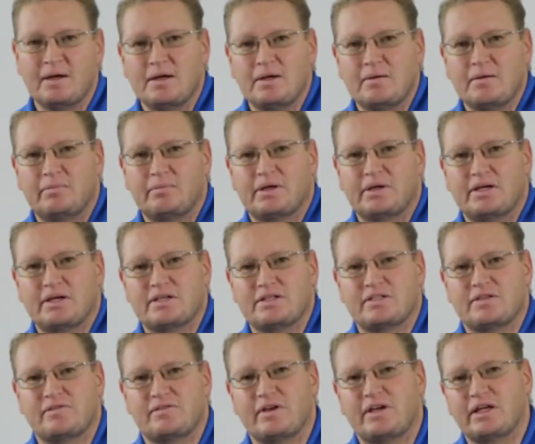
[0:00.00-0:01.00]

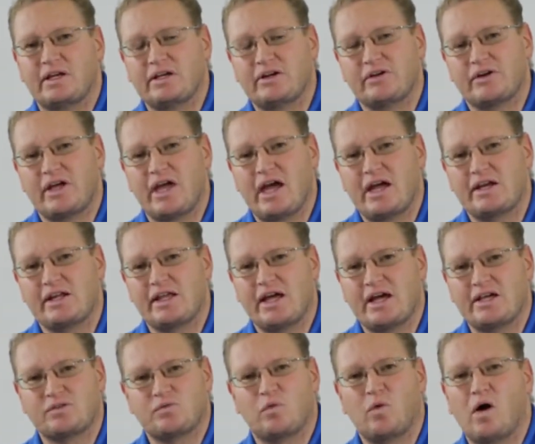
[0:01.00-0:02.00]
because if you get into a canyon that
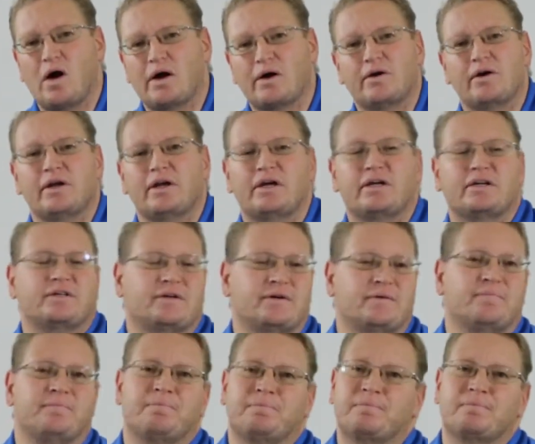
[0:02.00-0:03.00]
has water in it,
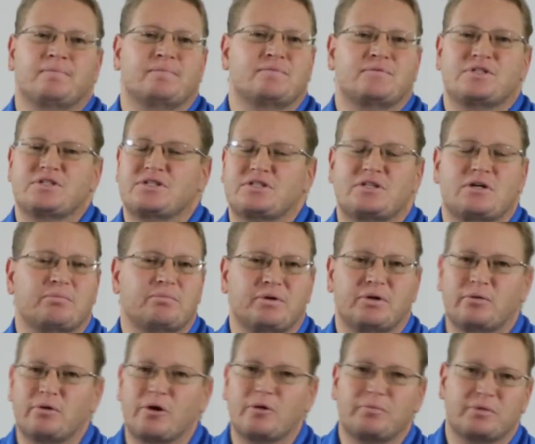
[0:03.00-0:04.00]
just dump
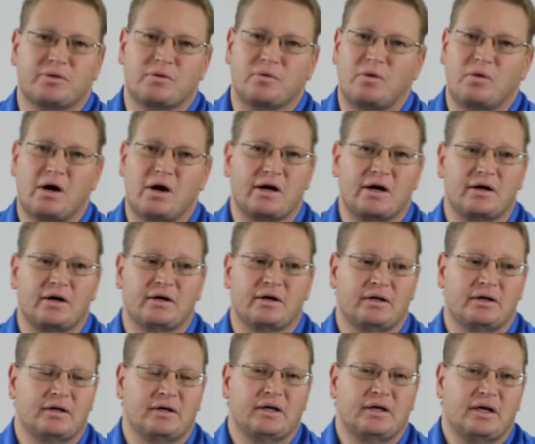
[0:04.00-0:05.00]
your rope in the water,
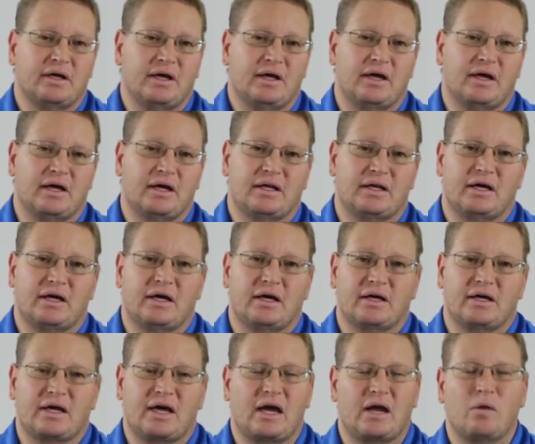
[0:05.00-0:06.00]
and
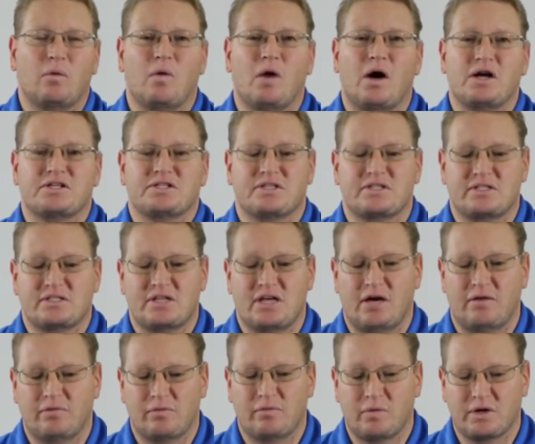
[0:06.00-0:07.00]
it kind of washes
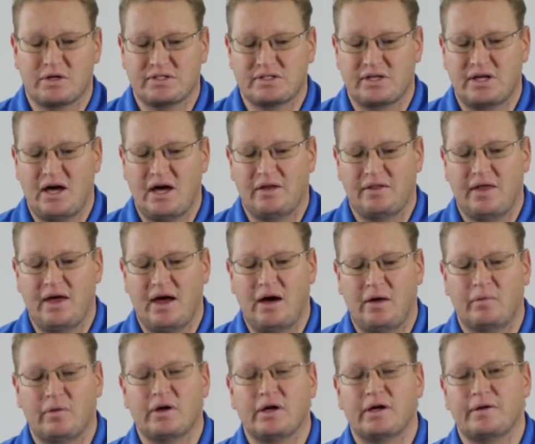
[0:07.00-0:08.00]
itself and works it out
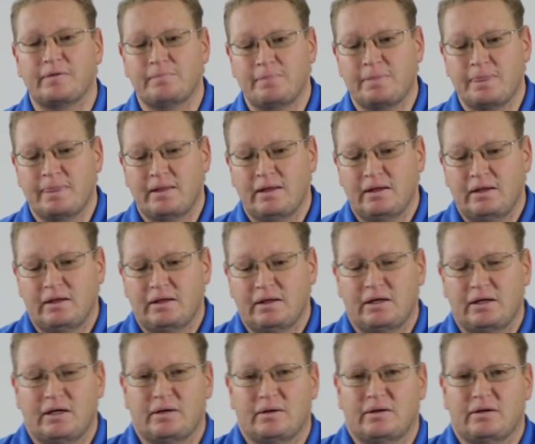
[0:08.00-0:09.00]
that way.
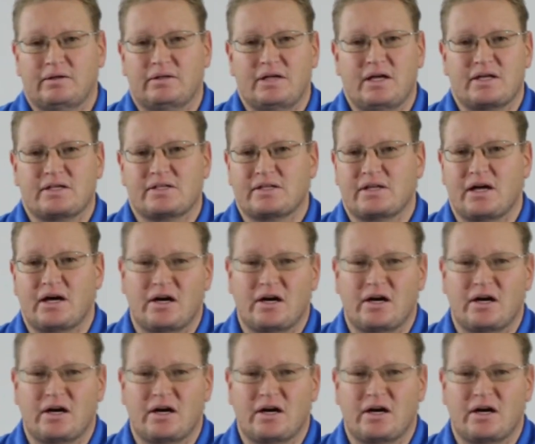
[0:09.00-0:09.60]
It takes care